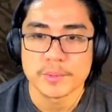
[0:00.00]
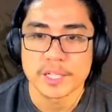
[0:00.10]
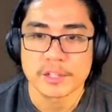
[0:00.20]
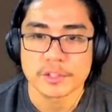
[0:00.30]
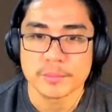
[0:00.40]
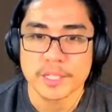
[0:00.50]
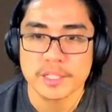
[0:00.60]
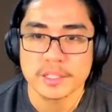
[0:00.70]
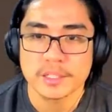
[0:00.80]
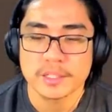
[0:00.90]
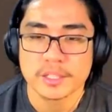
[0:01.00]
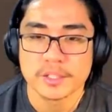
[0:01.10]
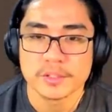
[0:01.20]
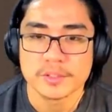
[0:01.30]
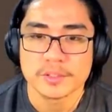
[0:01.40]
want a thermite?
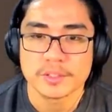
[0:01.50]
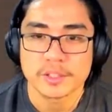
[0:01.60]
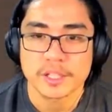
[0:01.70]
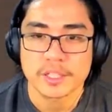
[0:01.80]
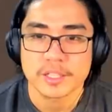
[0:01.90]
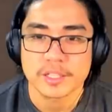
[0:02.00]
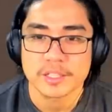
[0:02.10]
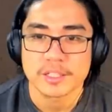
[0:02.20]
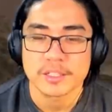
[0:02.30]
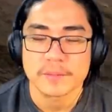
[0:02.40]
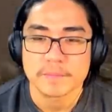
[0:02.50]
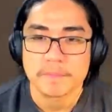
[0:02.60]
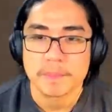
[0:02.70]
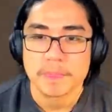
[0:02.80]
Oh, okay. Uh, I'll pick it up.